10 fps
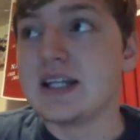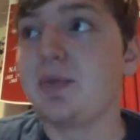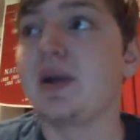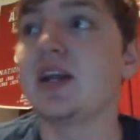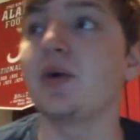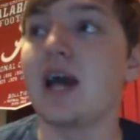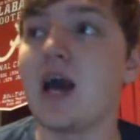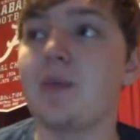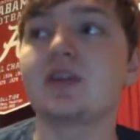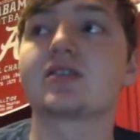depending what
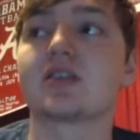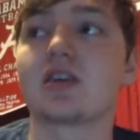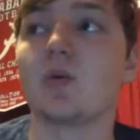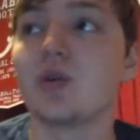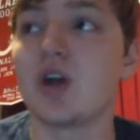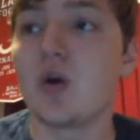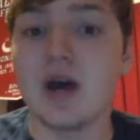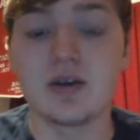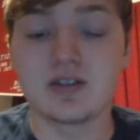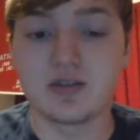happens, we'll know
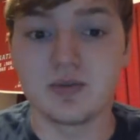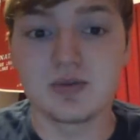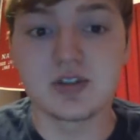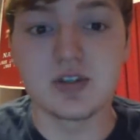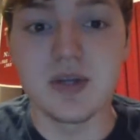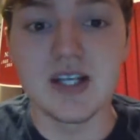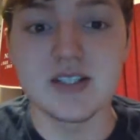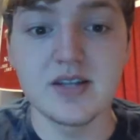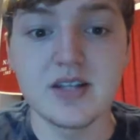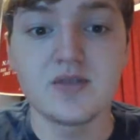what's going to be the
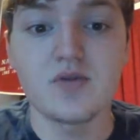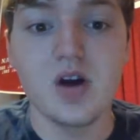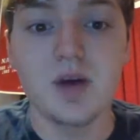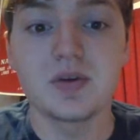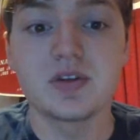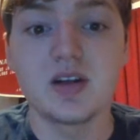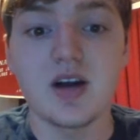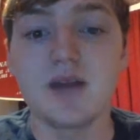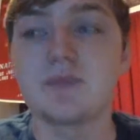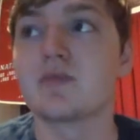destination for Auburn
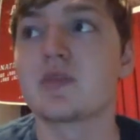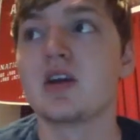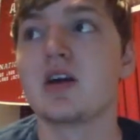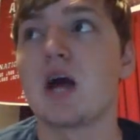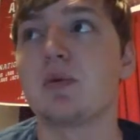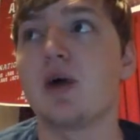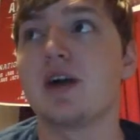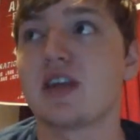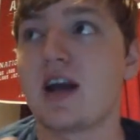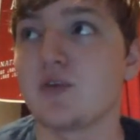tonight. We'll
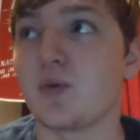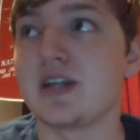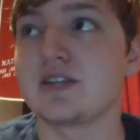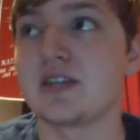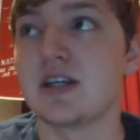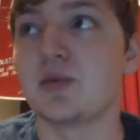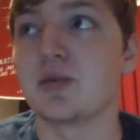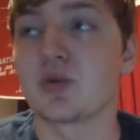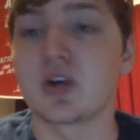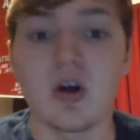have to wait and see,
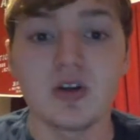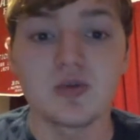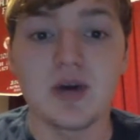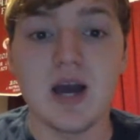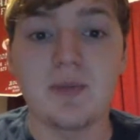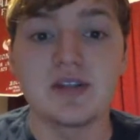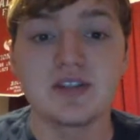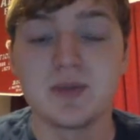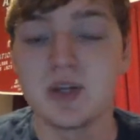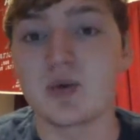but regardless of what happens,
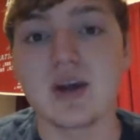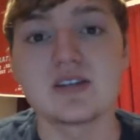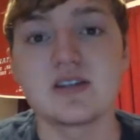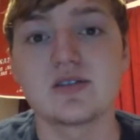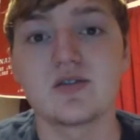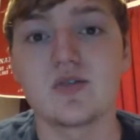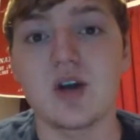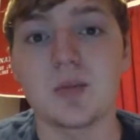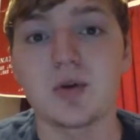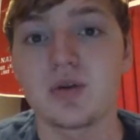it's been a great season for
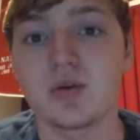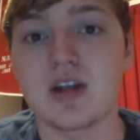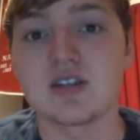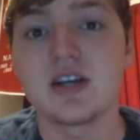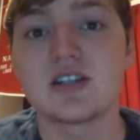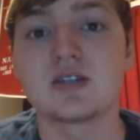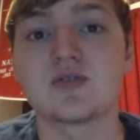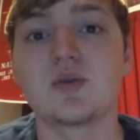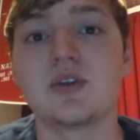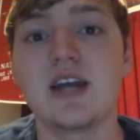Auburn. Congratulations
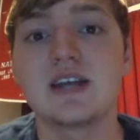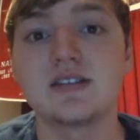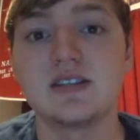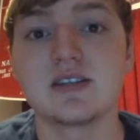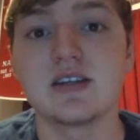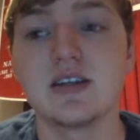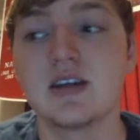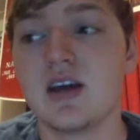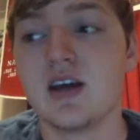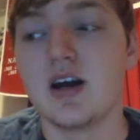for winning the
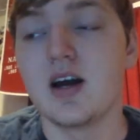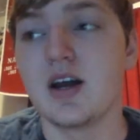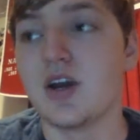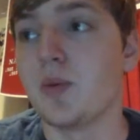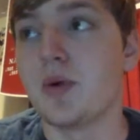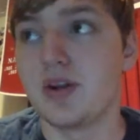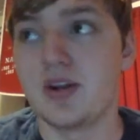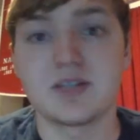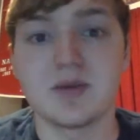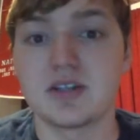SEC. Nobody
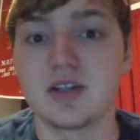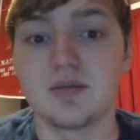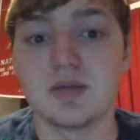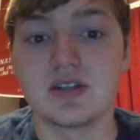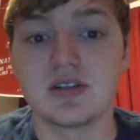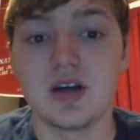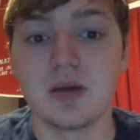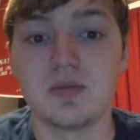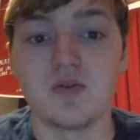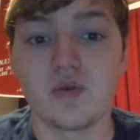expected it
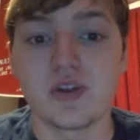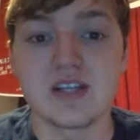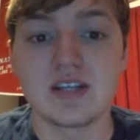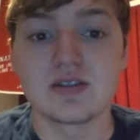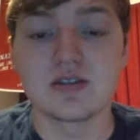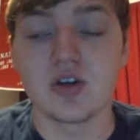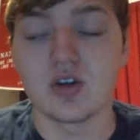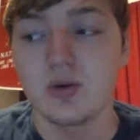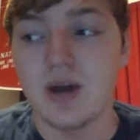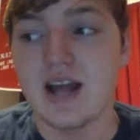before the season, so
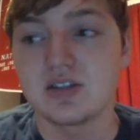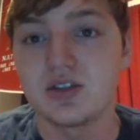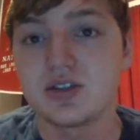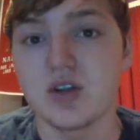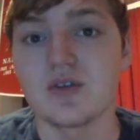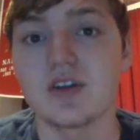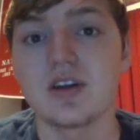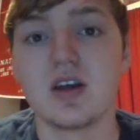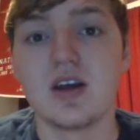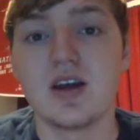congrats. You deserve it.